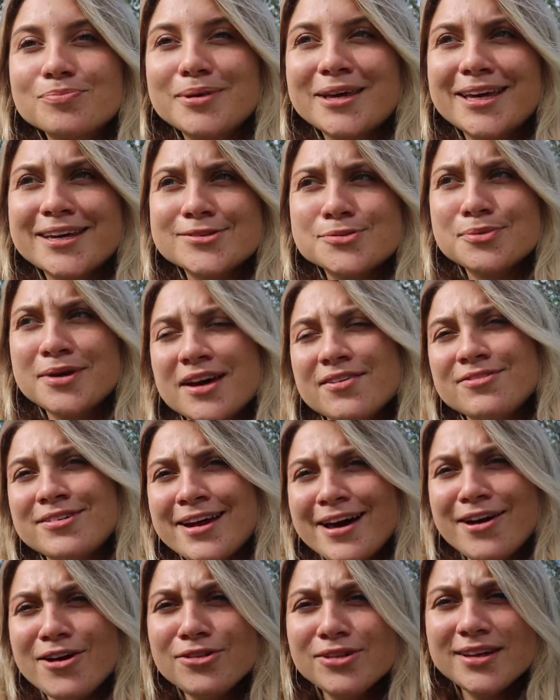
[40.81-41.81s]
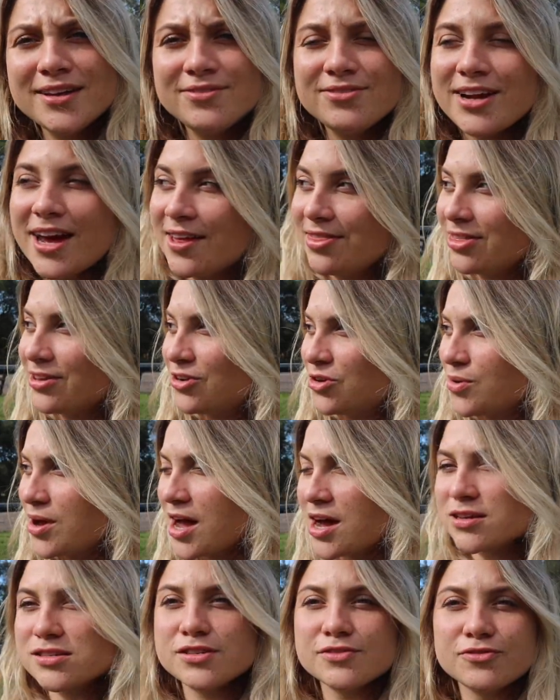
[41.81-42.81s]
Because we have now lived at the new
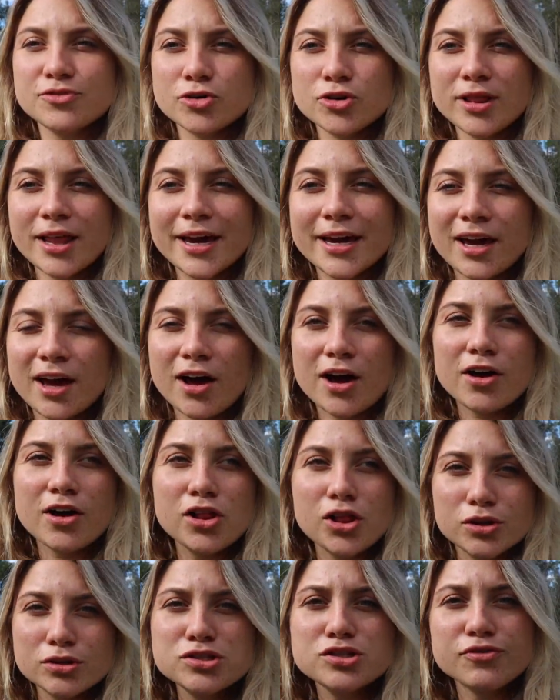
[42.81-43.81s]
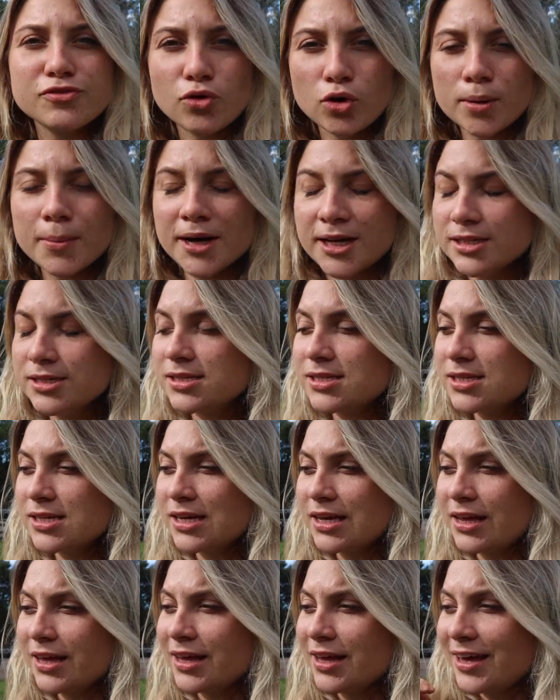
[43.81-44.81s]
house for like close to 4 months.
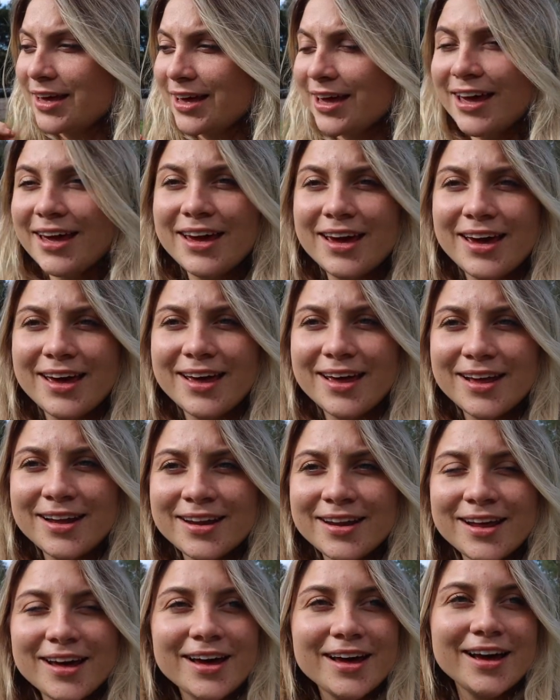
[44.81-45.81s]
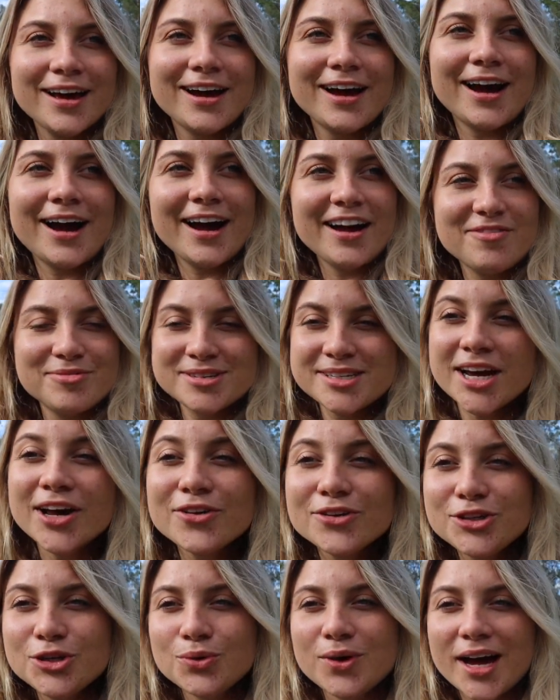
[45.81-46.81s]
And I have been
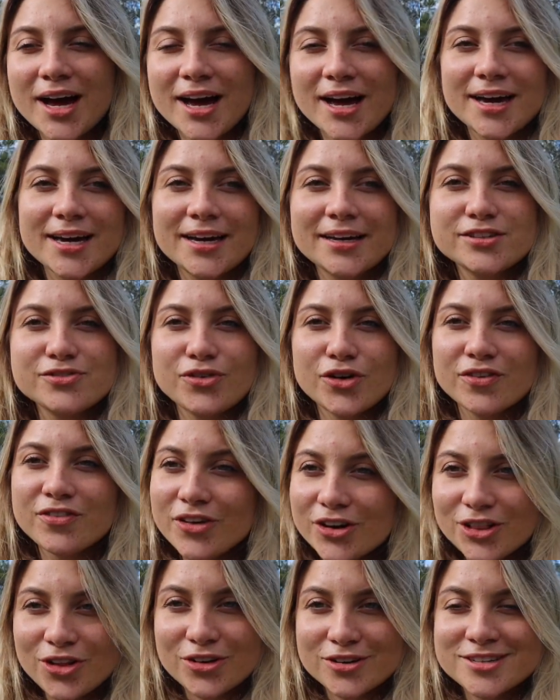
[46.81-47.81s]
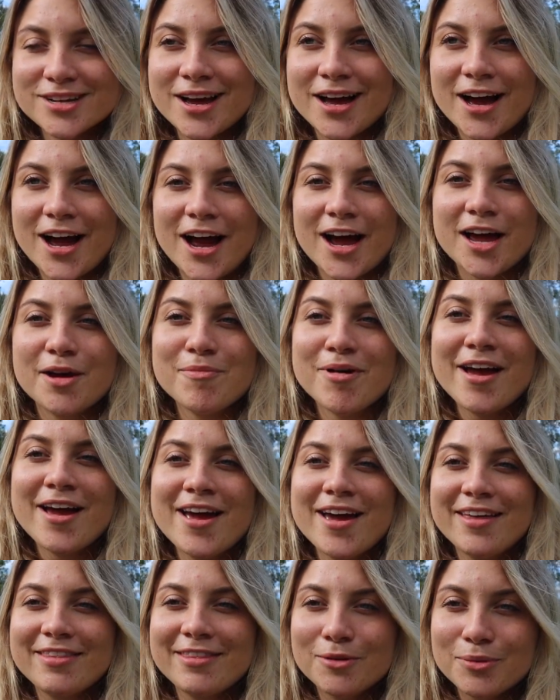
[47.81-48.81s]
telling you guys for a very long time
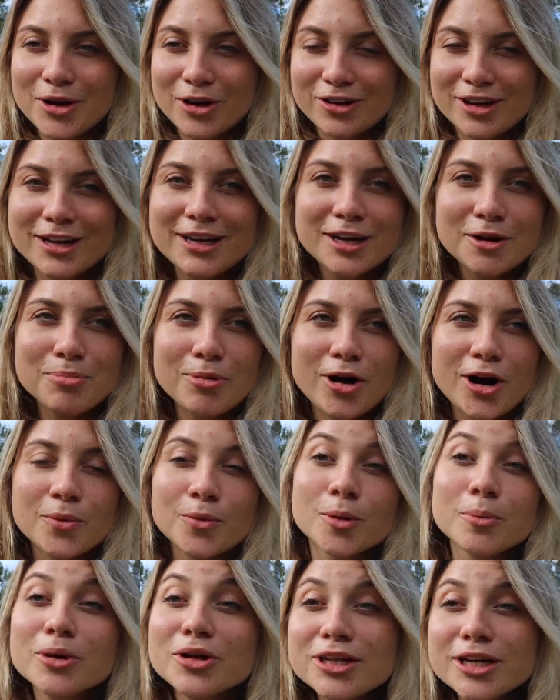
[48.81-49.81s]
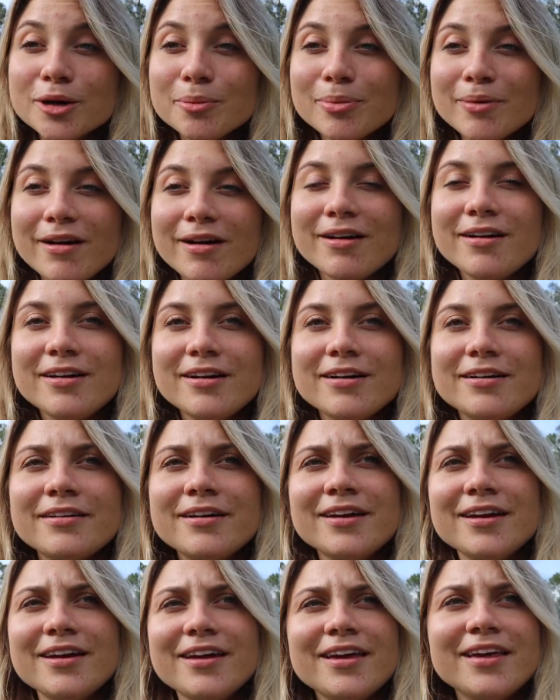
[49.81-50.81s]
that we are getting a barn. We're building a
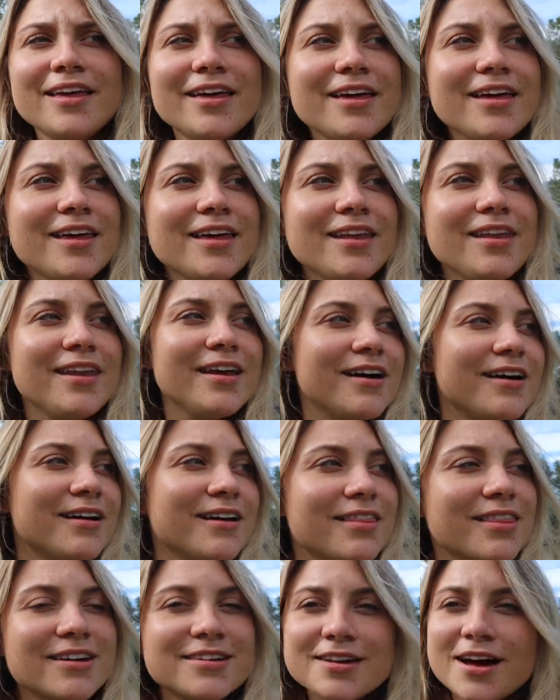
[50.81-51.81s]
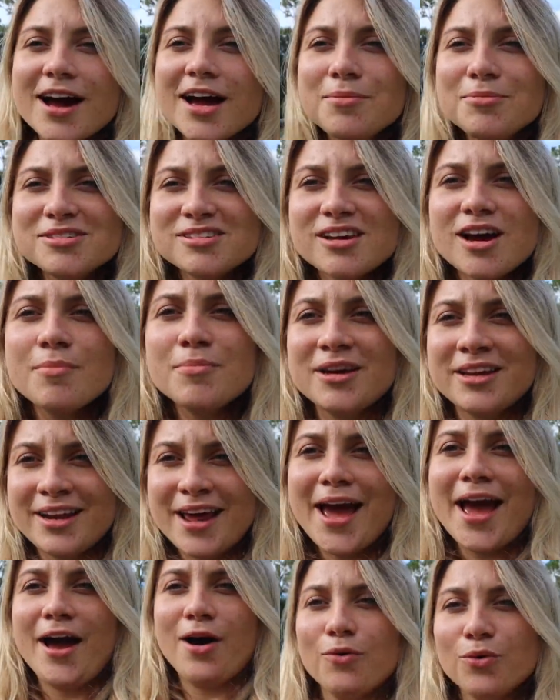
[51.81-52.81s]
barn. And the time is coming
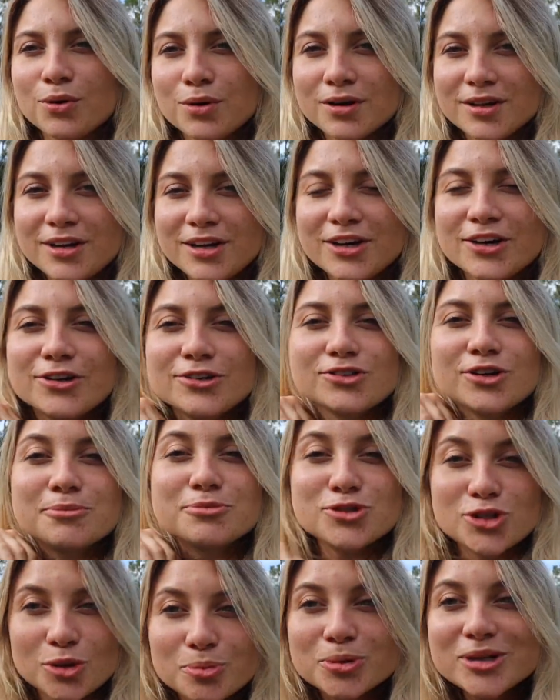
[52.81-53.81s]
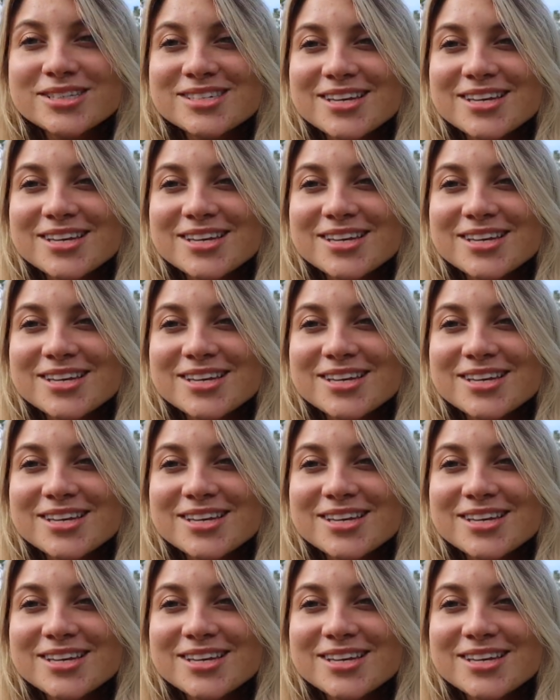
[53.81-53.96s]
now. So I'm super